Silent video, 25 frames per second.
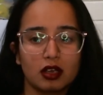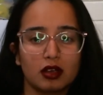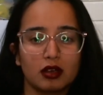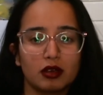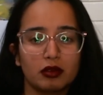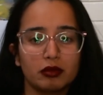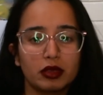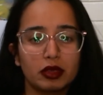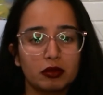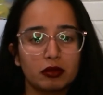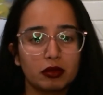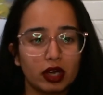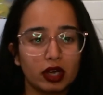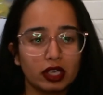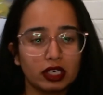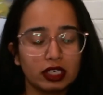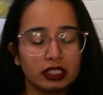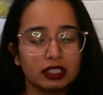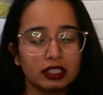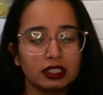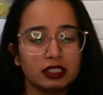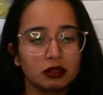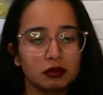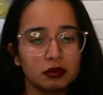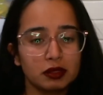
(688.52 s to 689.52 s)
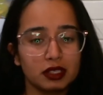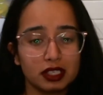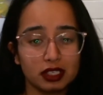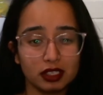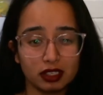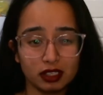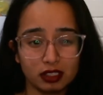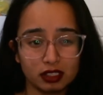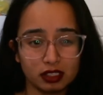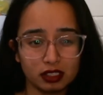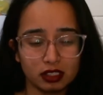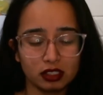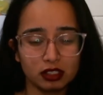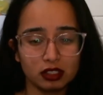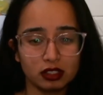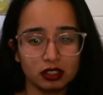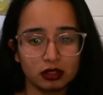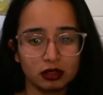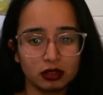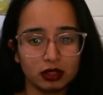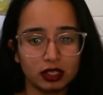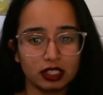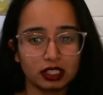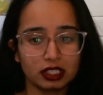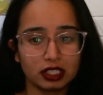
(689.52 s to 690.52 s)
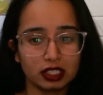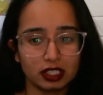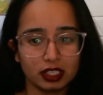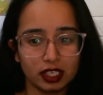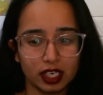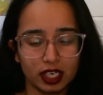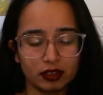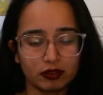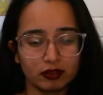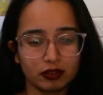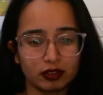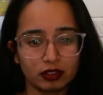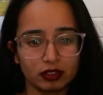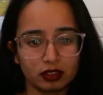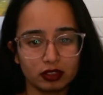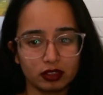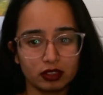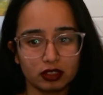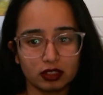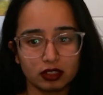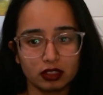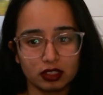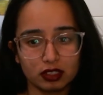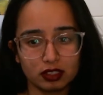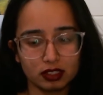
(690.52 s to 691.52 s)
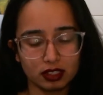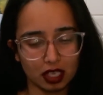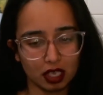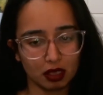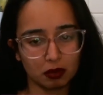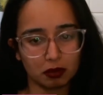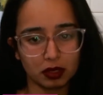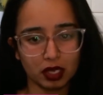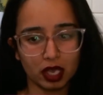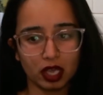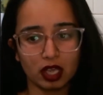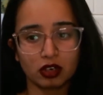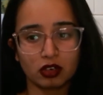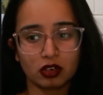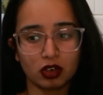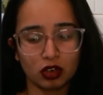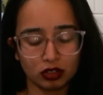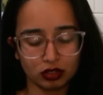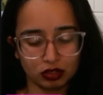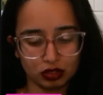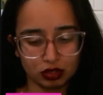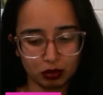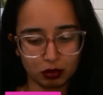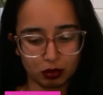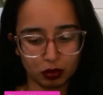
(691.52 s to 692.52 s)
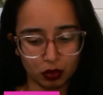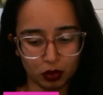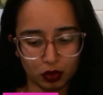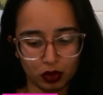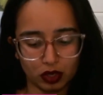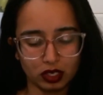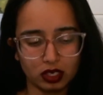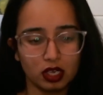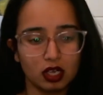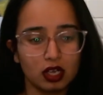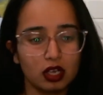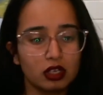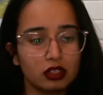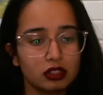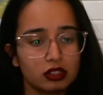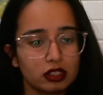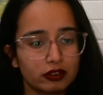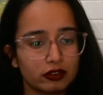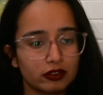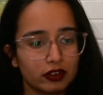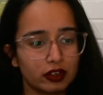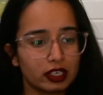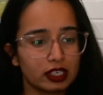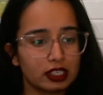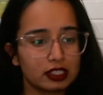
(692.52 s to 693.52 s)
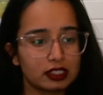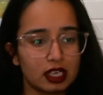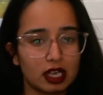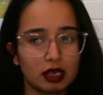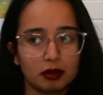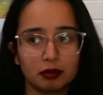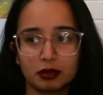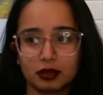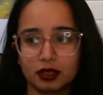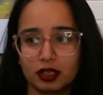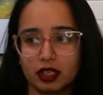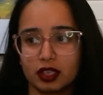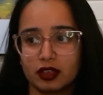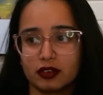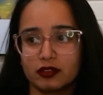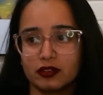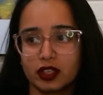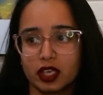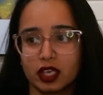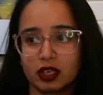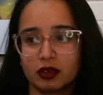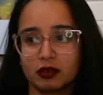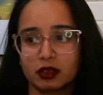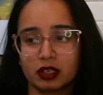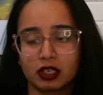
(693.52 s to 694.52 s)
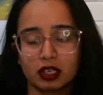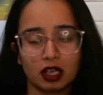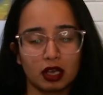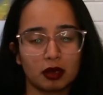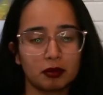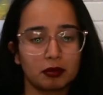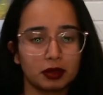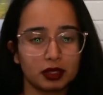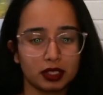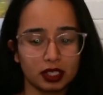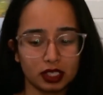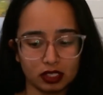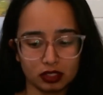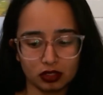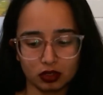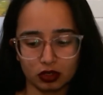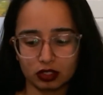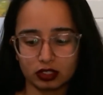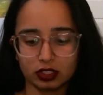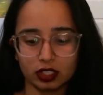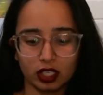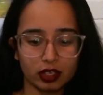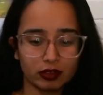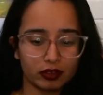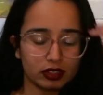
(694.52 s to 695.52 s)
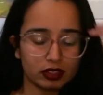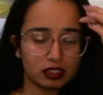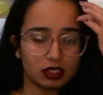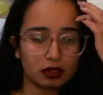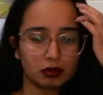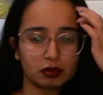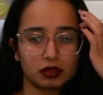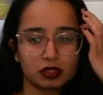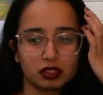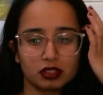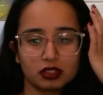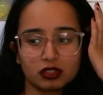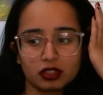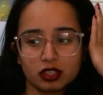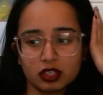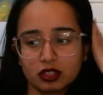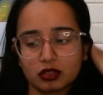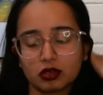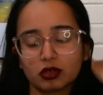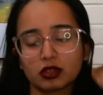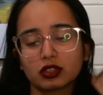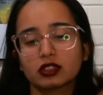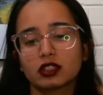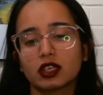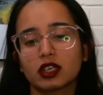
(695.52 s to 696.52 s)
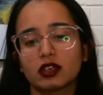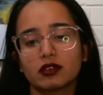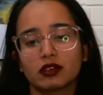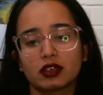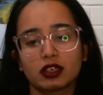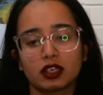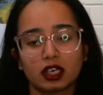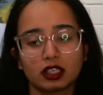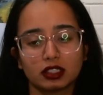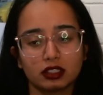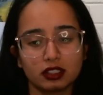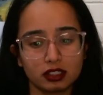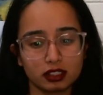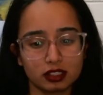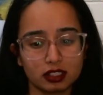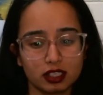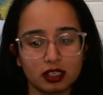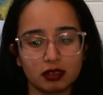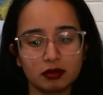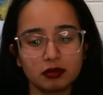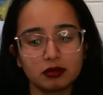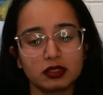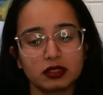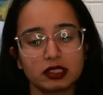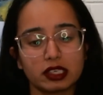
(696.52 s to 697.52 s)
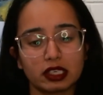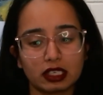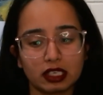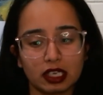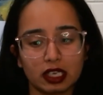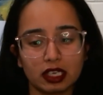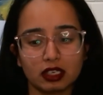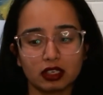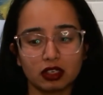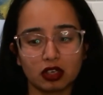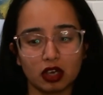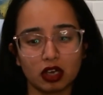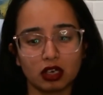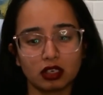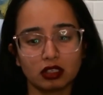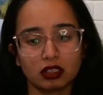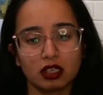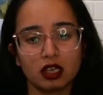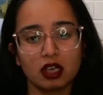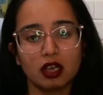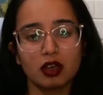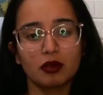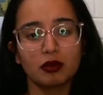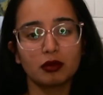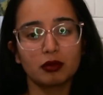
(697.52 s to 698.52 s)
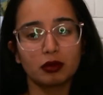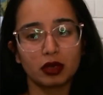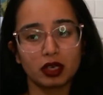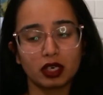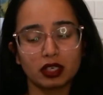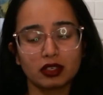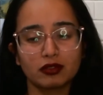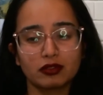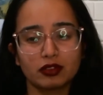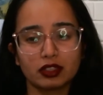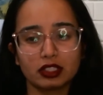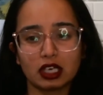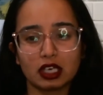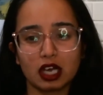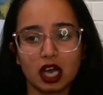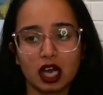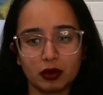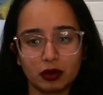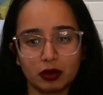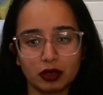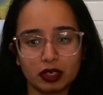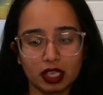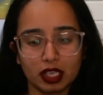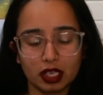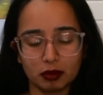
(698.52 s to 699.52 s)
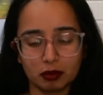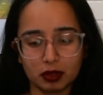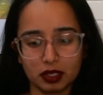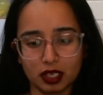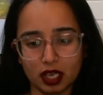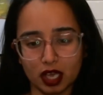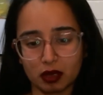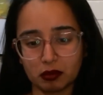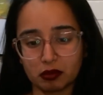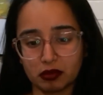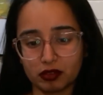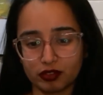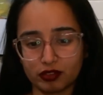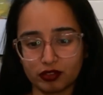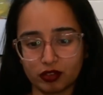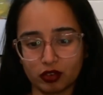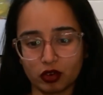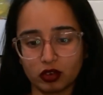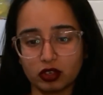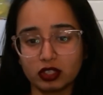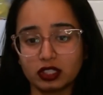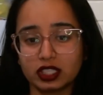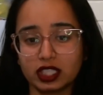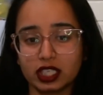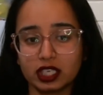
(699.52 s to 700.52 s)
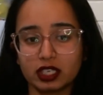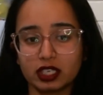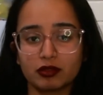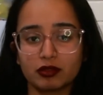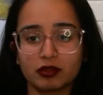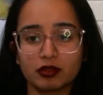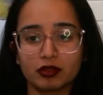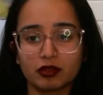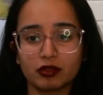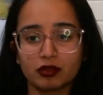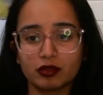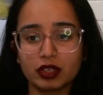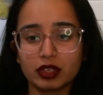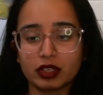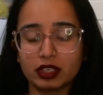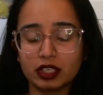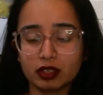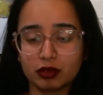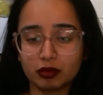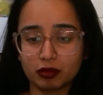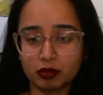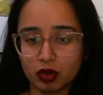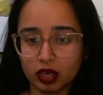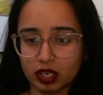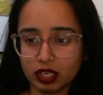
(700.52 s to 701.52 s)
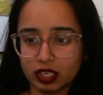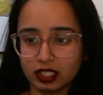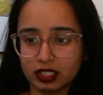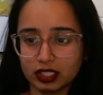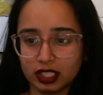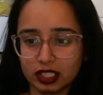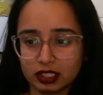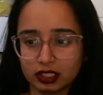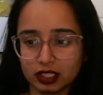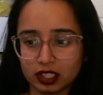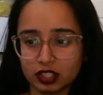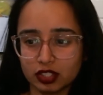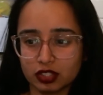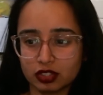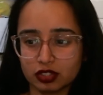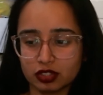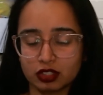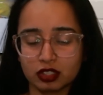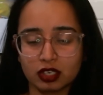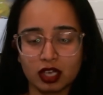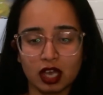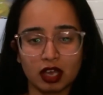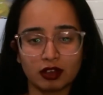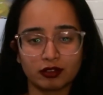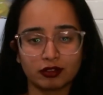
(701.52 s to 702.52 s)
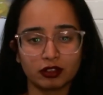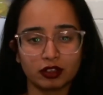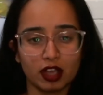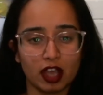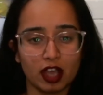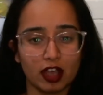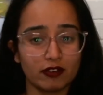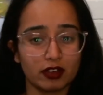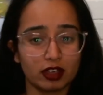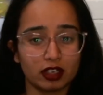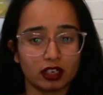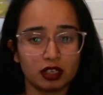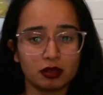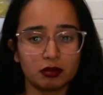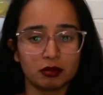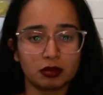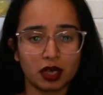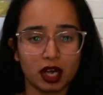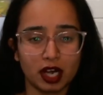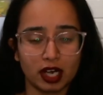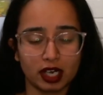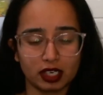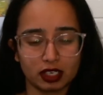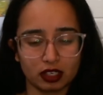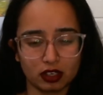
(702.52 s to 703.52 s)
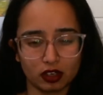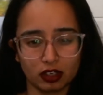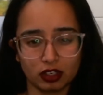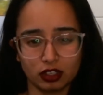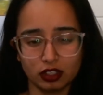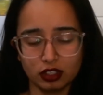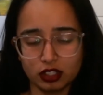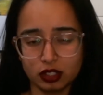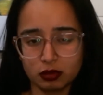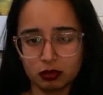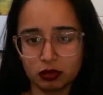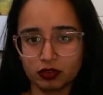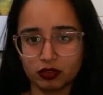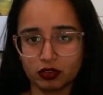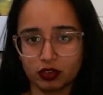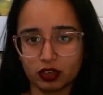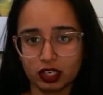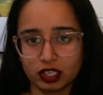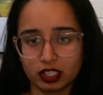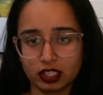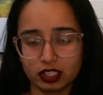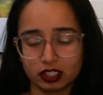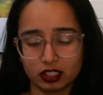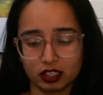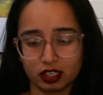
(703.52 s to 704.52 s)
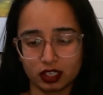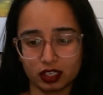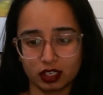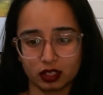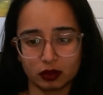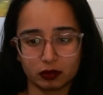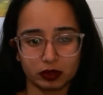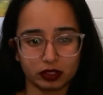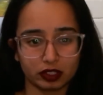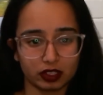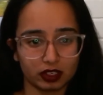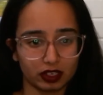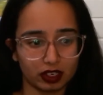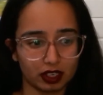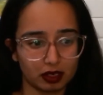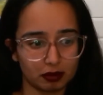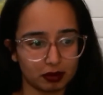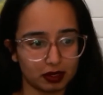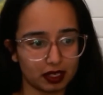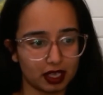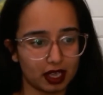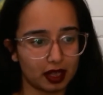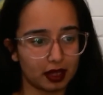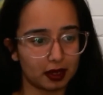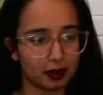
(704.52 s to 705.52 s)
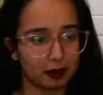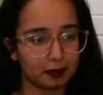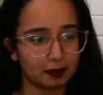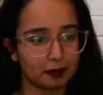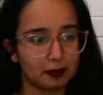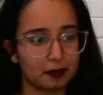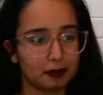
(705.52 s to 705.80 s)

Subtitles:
We wanted it to be easy to integrate with this API across the board. So for example, if there were companies or there were subsidiaries or there were other teams that had not worked with our API before, we wanted that they shouldn't have to have any prior knowledge before integrating with our API.